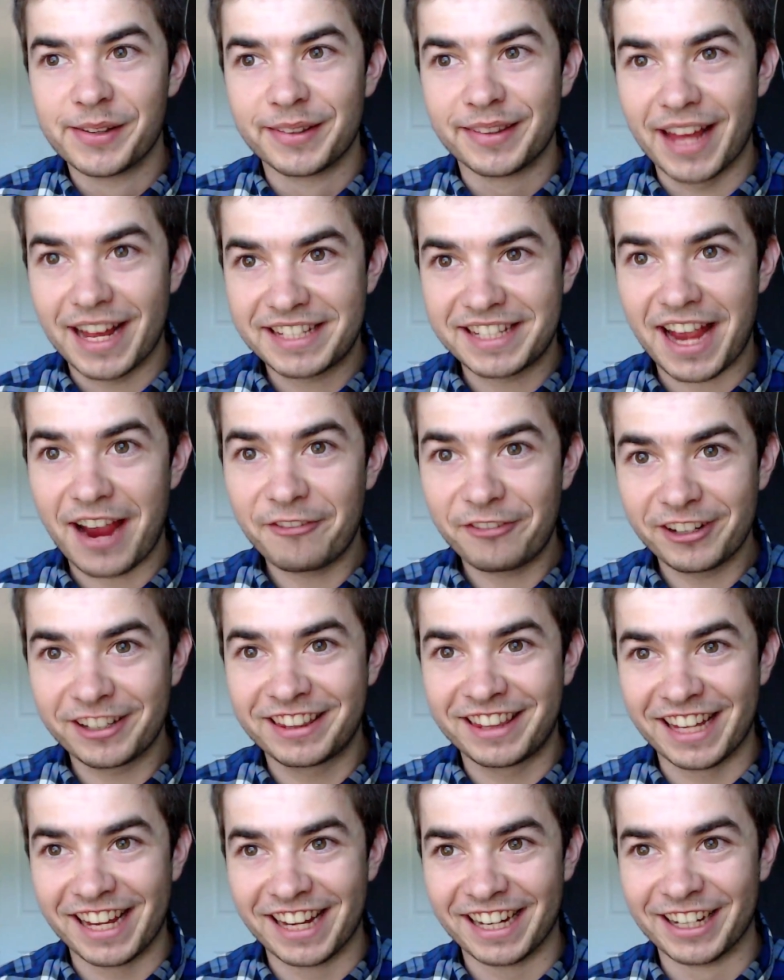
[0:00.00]
that's
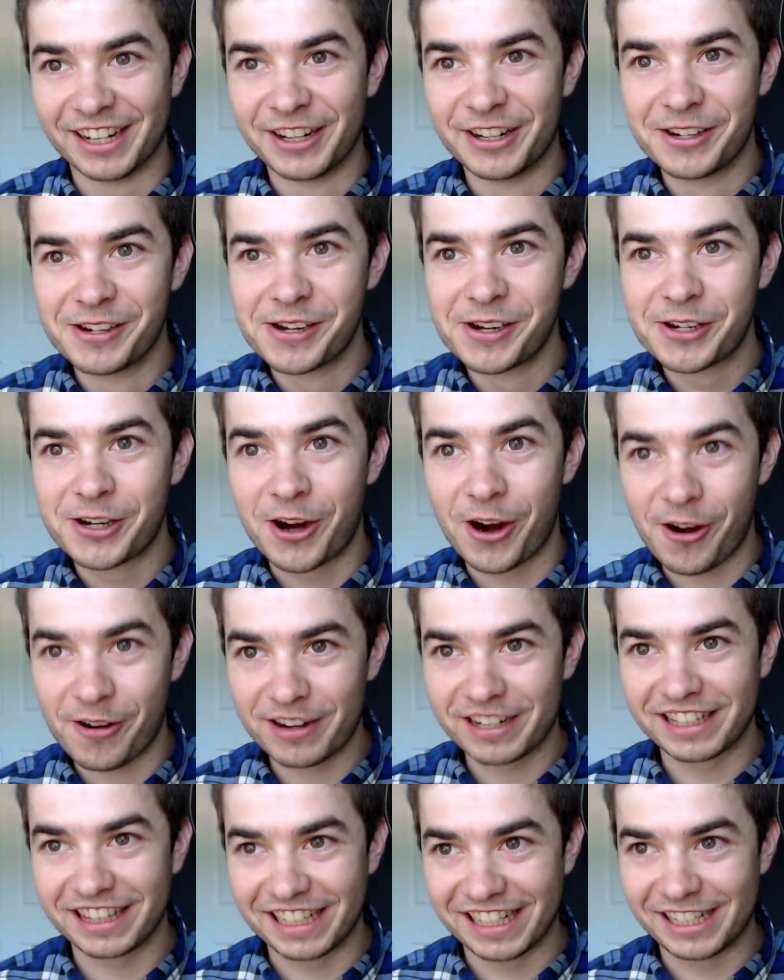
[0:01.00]
everything
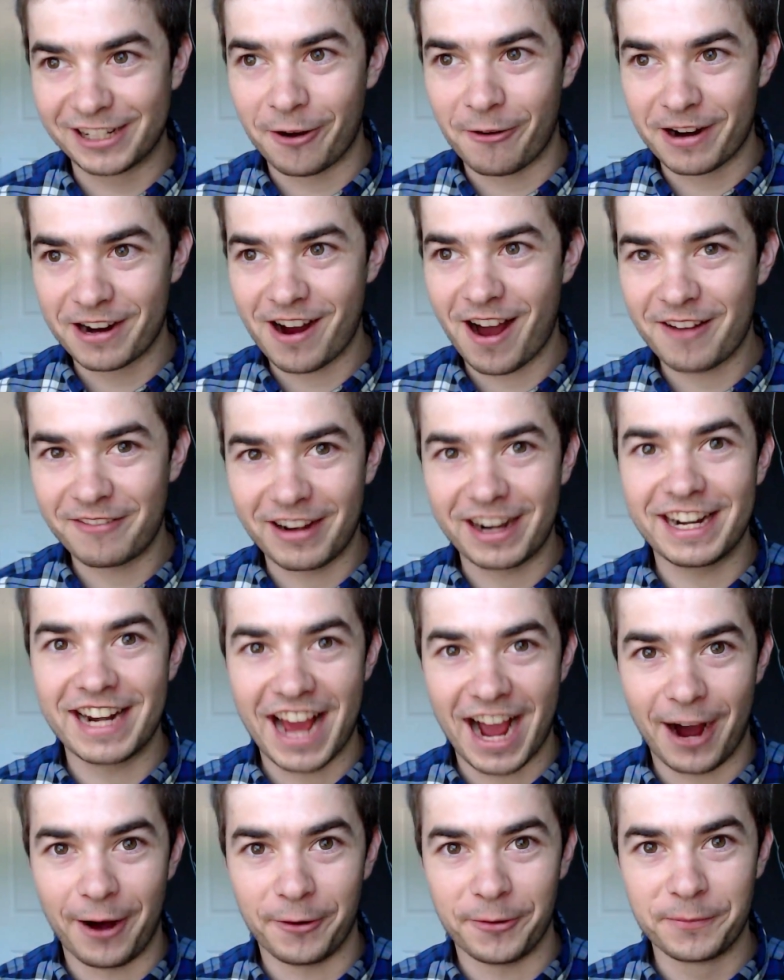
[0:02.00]
currently going on right
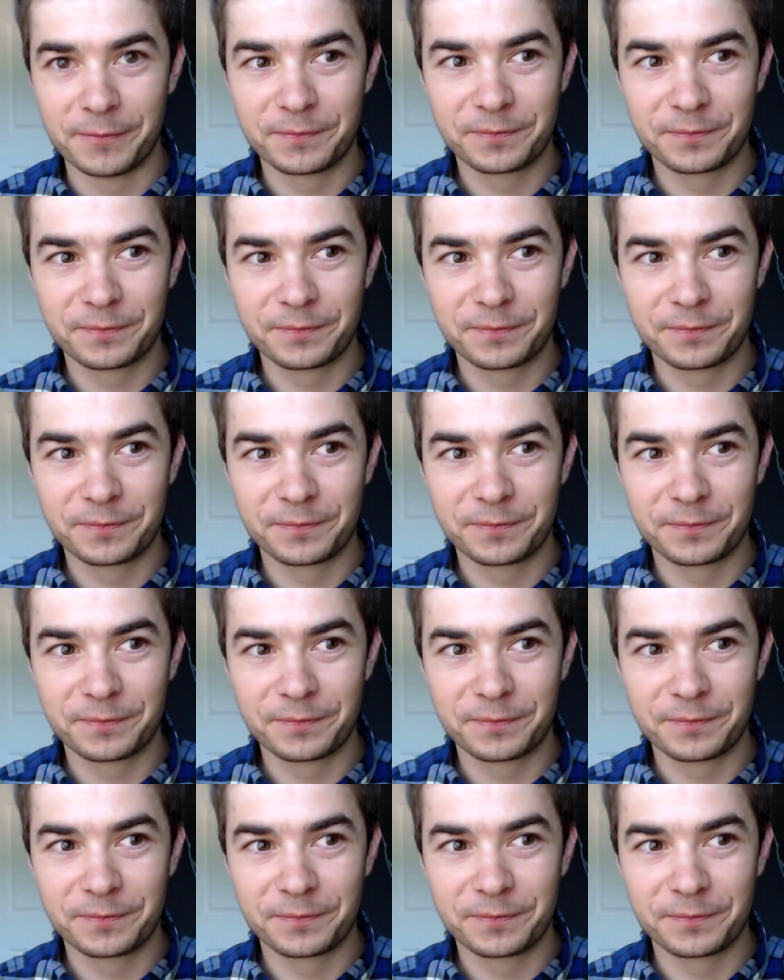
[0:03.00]
now.